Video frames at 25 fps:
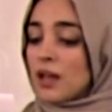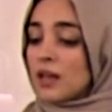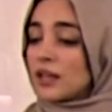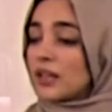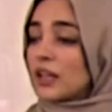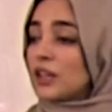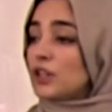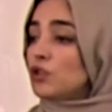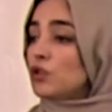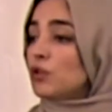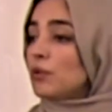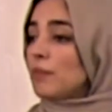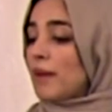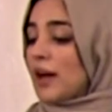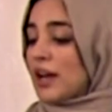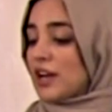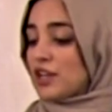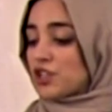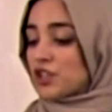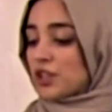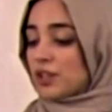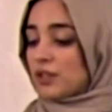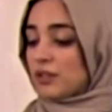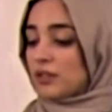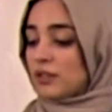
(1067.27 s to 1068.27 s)
Can you
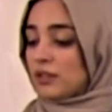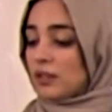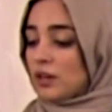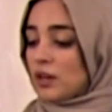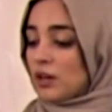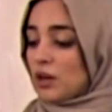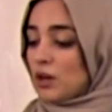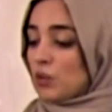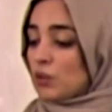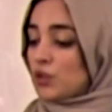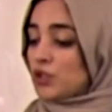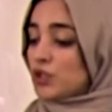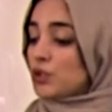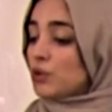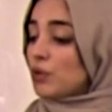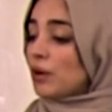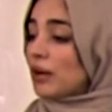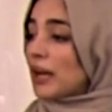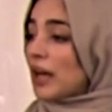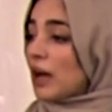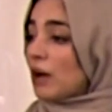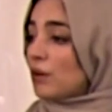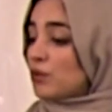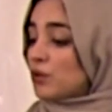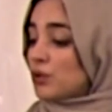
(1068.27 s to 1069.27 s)
imagine? Would you
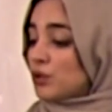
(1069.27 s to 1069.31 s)
allow